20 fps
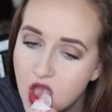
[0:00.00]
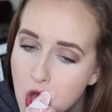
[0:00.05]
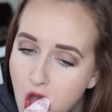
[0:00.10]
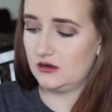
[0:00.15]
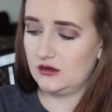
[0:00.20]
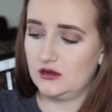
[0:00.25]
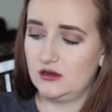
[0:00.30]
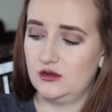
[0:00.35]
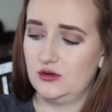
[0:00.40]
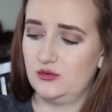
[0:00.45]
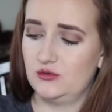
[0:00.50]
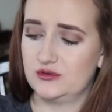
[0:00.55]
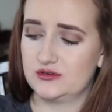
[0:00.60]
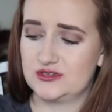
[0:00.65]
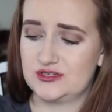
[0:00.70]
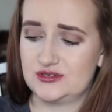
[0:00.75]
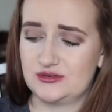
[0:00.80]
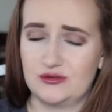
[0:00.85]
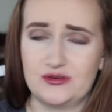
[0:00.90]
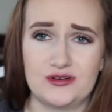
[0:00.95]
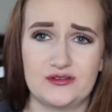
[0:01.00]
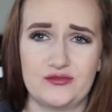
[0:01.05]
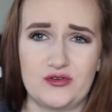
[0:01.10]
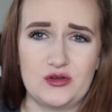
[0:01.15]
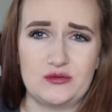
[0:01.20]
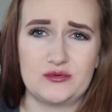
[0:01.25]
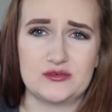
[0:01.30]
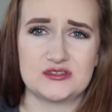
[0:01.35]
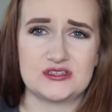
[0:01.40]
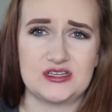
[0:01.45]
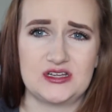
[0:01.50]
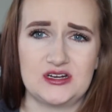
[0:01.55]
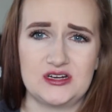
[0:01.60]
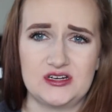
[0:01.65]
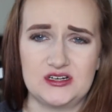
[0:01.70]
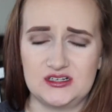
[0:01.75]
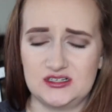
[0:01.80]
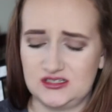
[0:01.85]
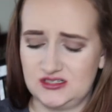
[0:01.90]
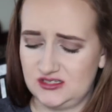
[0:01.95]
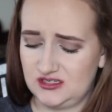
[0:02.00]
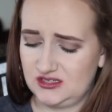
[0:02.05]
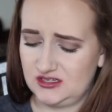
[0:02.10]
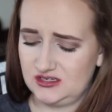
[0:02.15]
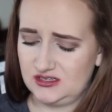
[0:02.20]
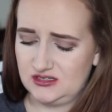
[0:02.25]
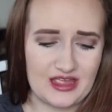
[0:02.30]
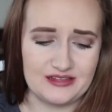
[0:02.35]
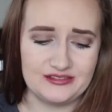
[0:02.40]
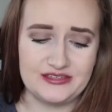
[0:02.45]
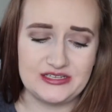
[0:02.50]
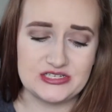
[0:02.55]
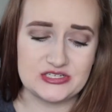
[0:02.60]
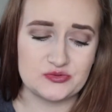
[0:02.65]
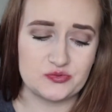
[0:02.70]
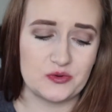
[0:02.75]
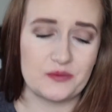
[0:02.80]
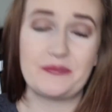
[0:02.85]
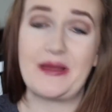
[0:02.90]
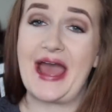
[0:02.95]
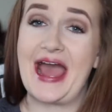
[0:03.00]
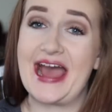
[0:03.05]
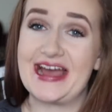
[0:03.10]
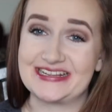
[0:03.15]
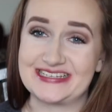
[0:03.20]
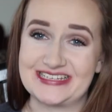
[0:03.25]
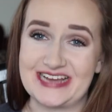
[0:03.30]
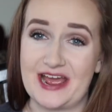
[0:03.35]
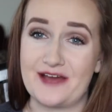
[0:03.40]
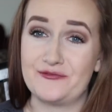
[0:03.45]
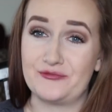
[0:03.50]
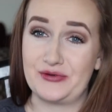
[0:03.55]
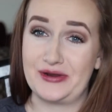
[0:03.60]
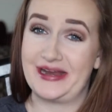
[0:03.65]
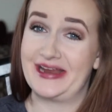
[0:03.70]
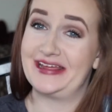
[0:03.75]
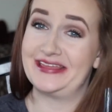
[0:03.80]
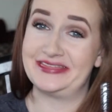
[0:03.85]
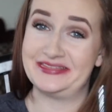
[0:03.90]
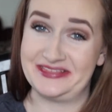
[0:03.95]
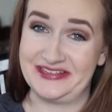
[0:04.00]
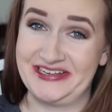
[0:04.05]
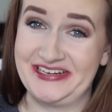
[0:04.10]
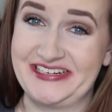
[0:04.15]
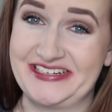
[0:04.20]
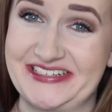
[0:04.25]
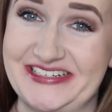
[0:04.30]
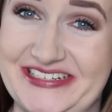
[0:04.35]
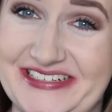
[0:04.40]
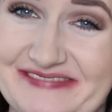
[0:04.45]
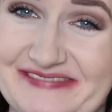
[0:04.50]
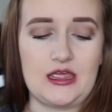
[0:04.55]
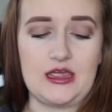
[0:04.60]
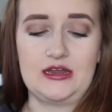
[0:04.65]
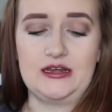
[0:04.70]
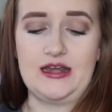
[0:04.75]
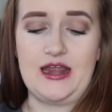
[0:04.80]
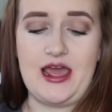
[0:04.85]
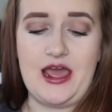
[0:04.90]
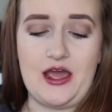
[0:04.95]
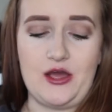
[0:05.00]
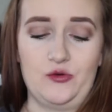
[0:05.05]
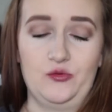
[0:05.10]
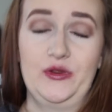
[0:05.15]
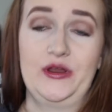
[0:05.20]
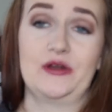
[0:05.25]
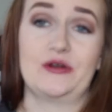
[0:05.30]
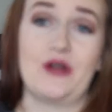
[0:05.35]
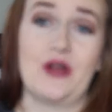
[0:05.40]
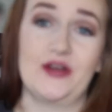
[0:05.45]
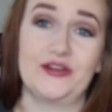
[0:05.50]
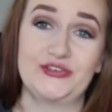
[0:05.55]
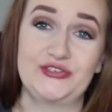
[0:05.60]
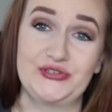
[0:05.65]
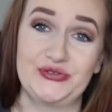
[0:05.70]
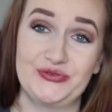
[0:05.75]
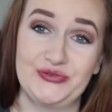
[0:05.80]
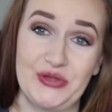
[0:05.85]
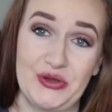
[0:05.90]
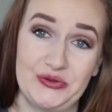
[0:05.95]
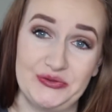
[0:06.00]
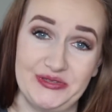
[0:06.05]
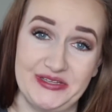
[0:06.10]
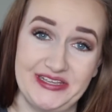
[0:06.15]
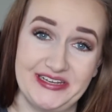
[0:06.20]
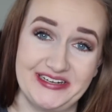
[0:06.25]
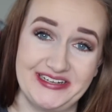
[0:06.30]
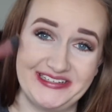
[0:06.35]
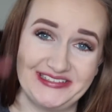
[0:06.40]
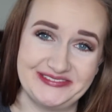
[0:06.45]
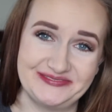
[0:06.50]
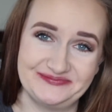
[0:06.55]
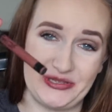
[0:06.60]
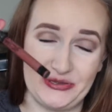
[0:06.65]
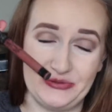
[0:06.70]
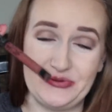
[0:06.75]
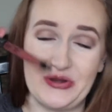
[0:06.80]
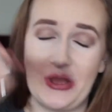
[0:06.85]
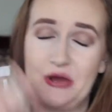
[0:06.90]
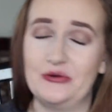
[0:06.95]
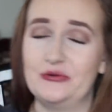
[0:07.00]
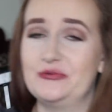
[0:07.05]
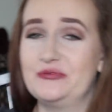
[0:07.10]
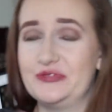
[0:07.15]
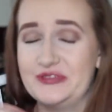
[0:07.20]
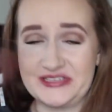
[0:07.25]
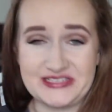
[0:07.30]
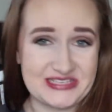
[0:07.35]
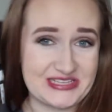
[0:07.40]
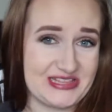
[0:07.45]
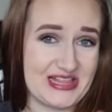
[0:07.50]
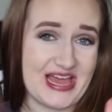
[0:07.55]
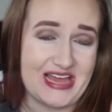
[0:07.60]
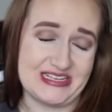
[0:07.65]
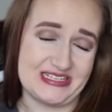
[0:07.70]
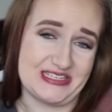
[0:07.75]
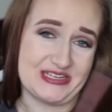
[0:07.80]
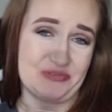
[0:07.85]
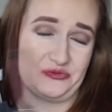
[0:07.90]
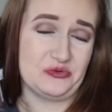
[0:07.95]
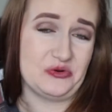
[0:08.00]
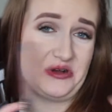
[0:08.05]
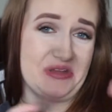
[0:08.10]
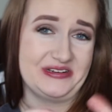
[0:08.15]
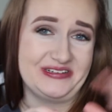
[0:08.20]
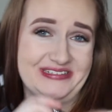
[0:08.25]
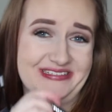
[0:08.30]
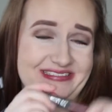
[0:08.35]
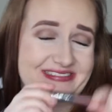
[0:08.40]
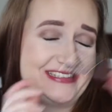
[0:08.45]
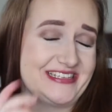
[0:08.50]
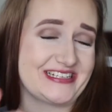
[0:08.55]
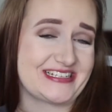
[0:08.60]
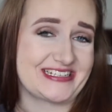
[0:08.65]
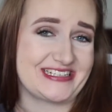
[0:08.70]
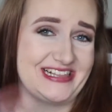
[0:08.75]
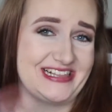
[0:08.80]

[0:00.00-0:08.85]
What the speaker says: Oh, we're sort of almost there. At least we're past halfway, I think. And now we are on to Lolita. You know, this classic one, this